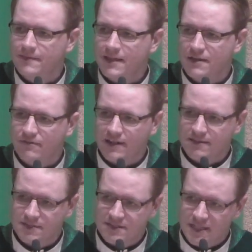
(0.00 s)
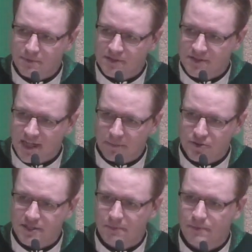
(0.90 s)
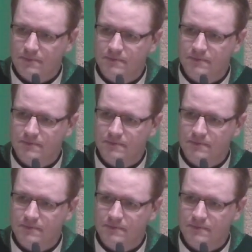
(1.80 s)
and invite them to deeper discipleship?